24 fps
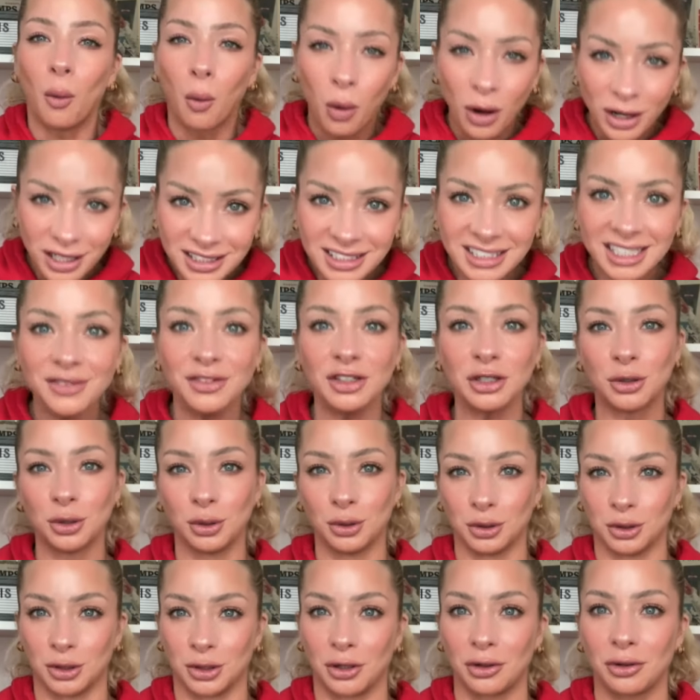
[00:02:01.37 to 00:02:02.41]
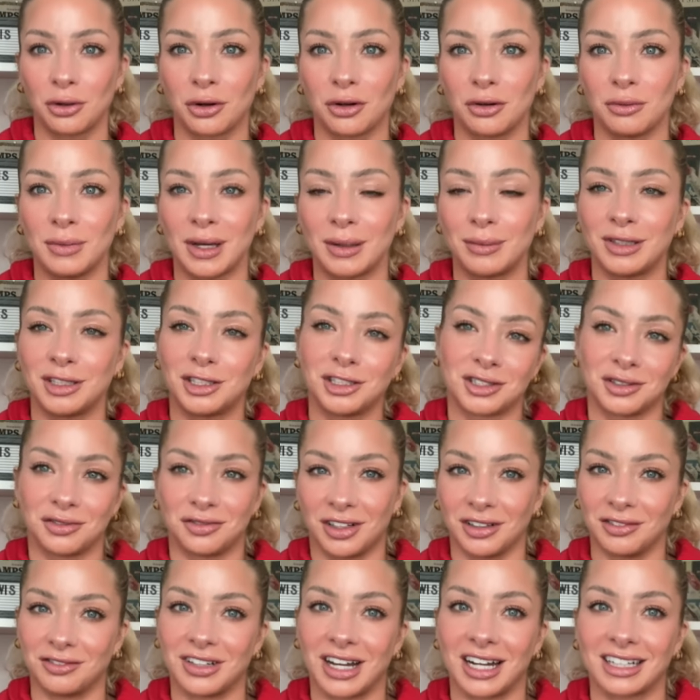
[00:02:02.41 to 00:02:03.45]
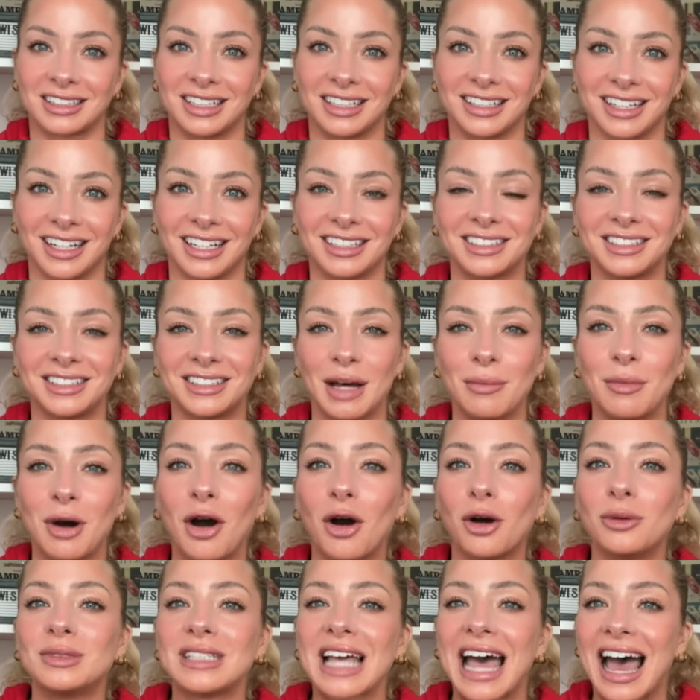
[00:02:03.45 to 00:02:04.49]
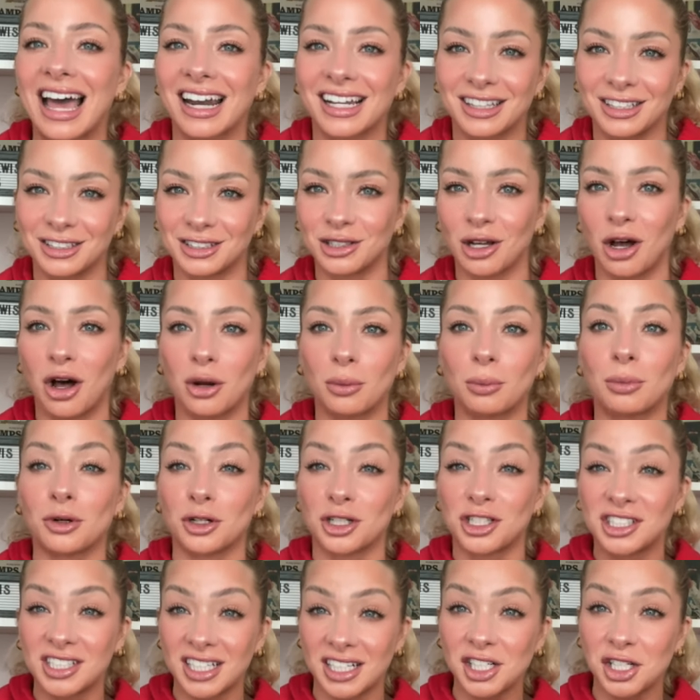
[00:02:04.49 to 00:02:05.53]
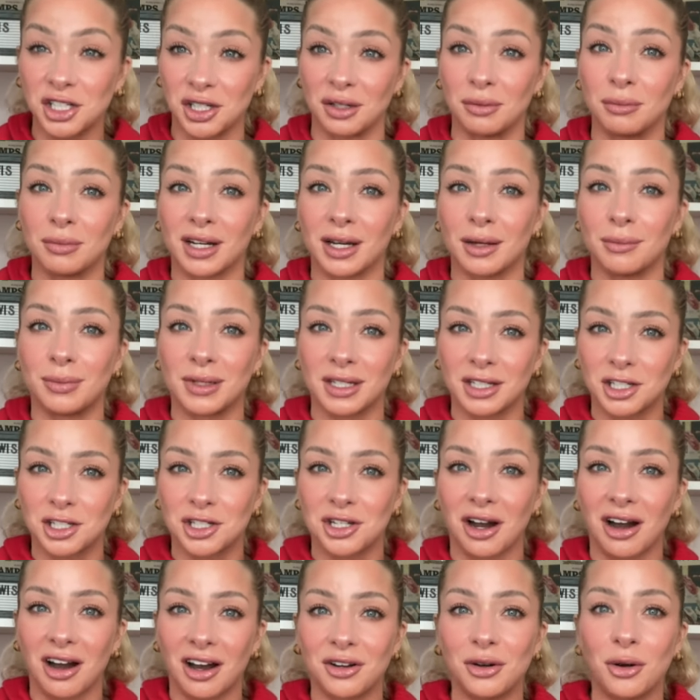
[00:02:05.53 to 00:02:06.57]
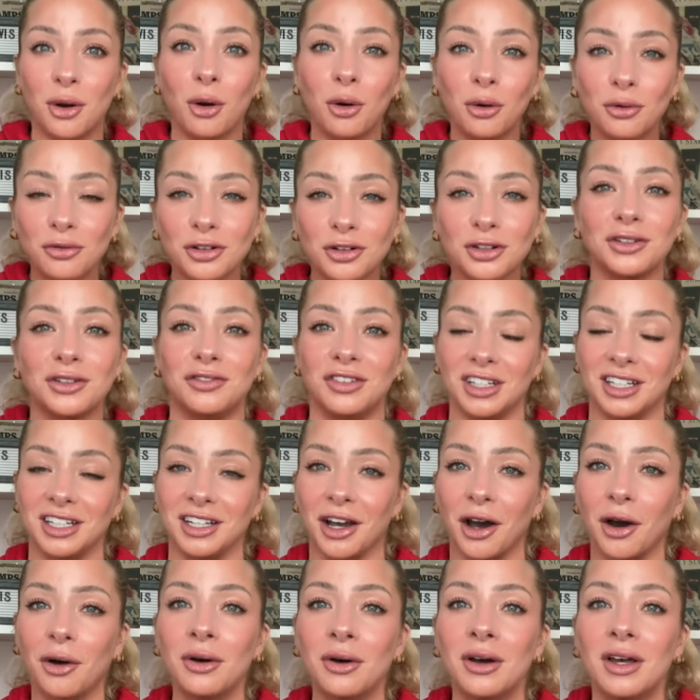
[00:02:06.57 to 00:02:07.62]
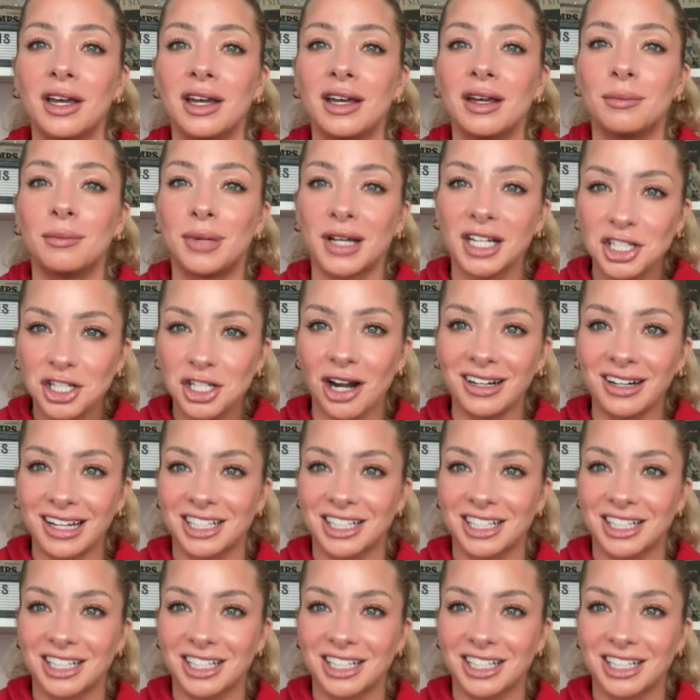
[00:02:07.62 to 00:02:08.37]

What is even cooler, or maybe just a fun fact, I guess, is that Mahomes added the song Precision by Big Sean over the video. Big Sean